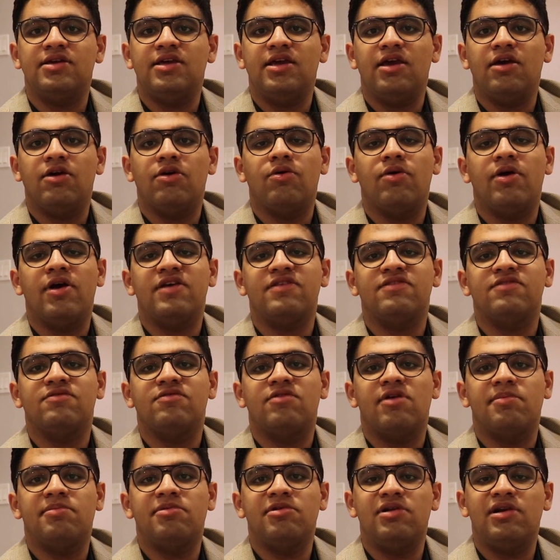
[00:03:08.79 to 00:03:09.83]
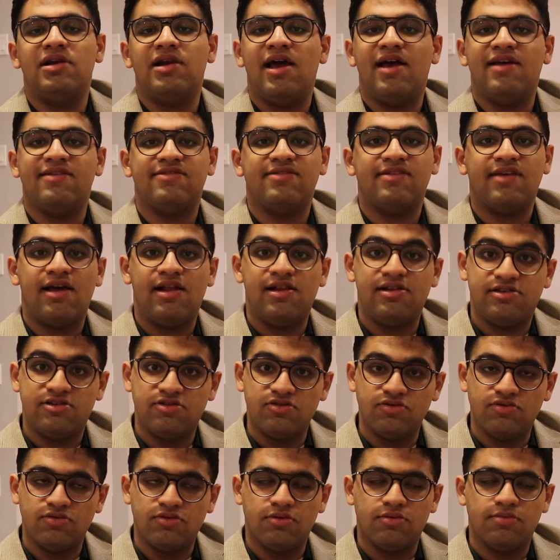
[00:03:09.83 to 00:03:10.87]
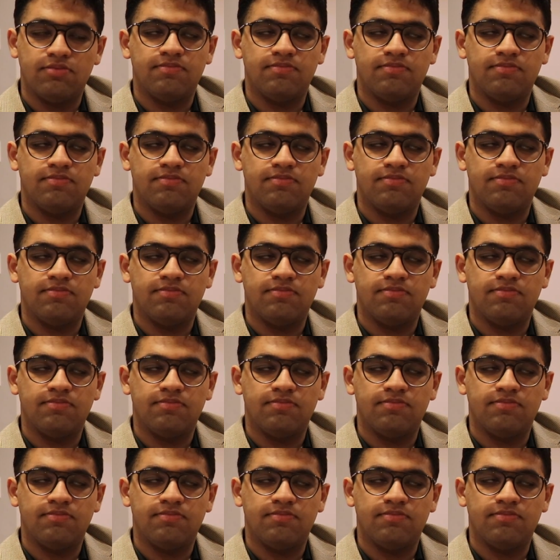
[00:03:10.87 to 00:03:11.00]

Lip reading: EOS Rebel SL2,